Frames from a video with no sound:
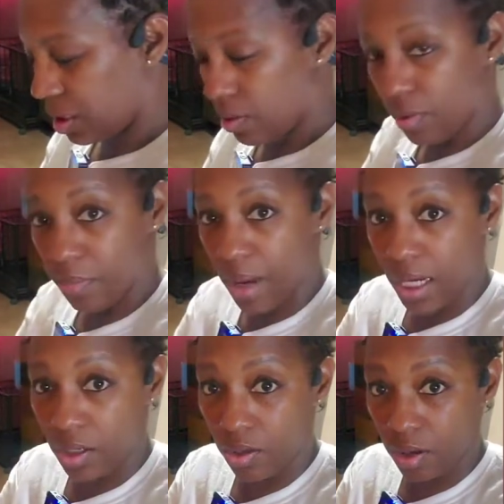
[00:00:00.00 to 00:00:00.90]
the
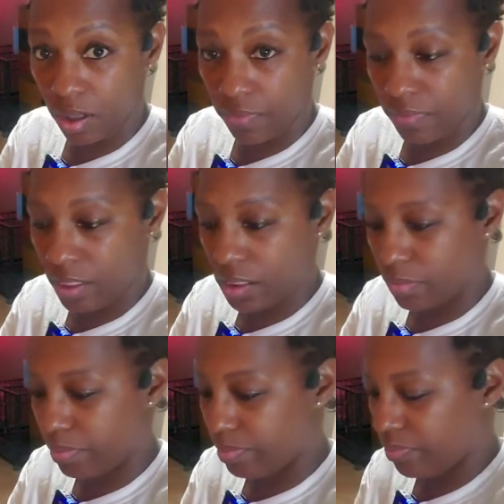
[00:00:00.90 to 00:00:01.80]
remainder of this
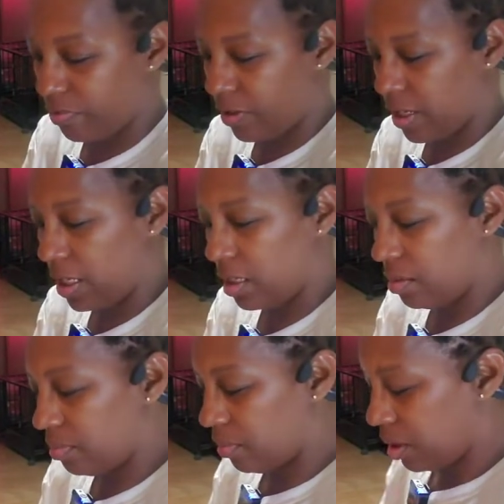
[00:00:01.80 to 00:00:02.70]

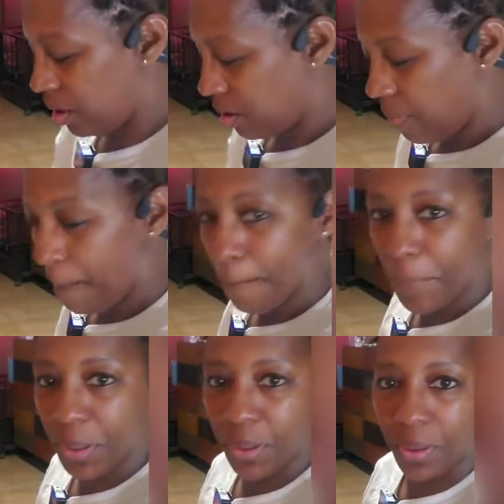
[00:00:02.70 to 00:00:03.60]
vegan
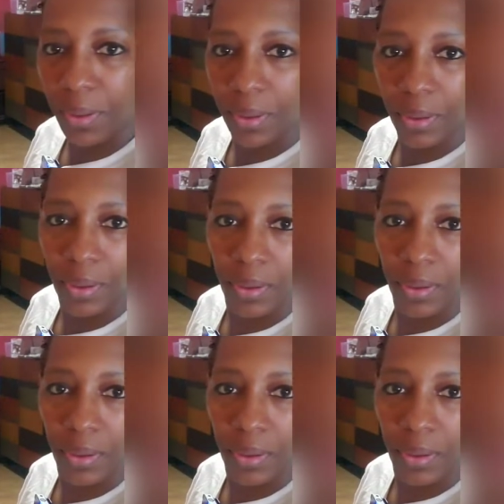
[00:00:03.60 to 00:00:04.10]
butter.